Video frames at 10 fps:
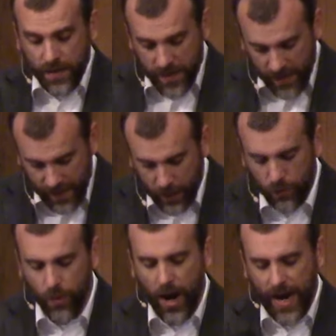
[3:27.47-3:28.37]
Then they
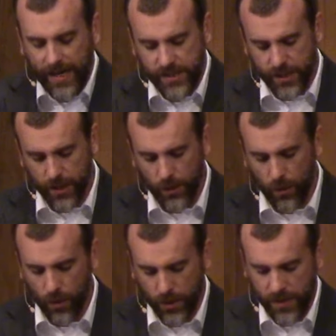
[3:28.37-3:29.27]
cried to the
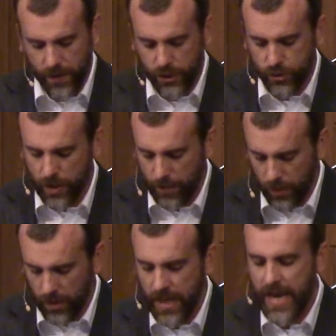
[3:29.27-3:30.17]
Lord in their
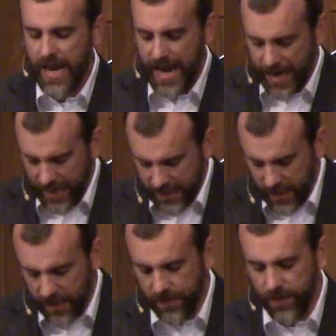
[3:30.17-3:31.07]
trouble, and He
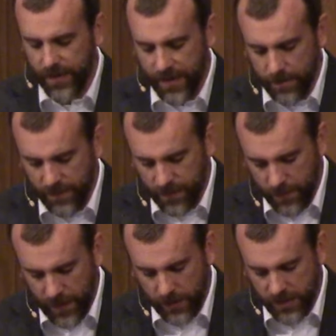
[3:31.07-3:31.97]
delivered them
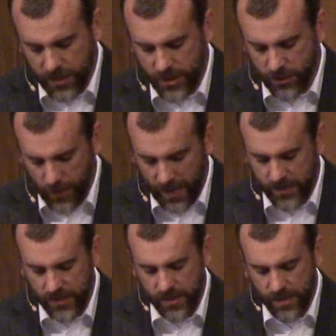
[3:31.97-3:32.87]
from their
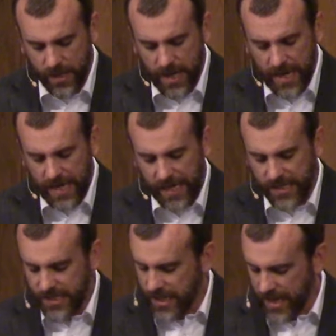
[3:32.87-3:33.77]
distress. He
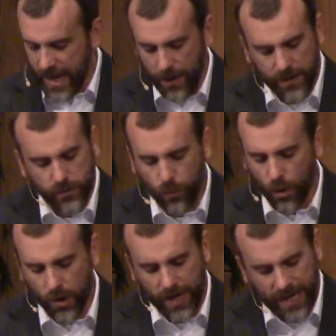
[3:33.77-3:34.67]
sent out His
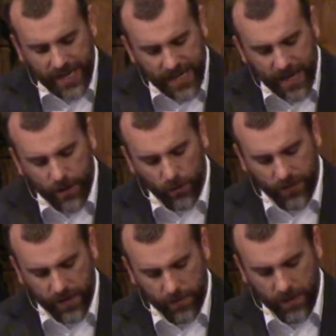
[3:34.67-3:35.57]
word and
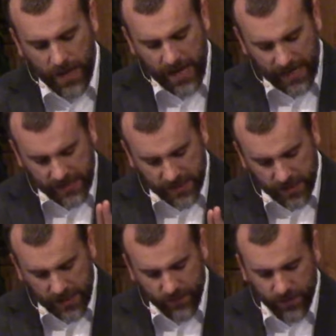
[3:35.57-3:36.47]
healed them and
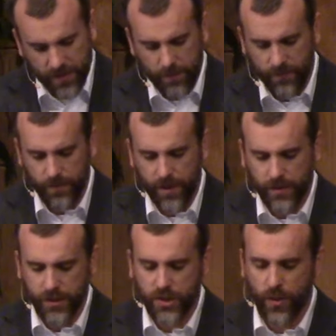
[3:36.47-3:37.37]
delivered them from their
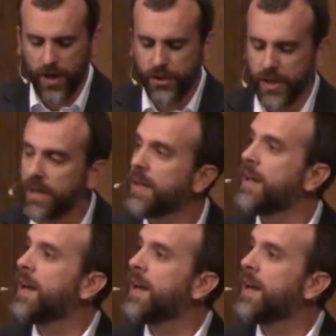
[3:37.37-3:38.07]
destruction.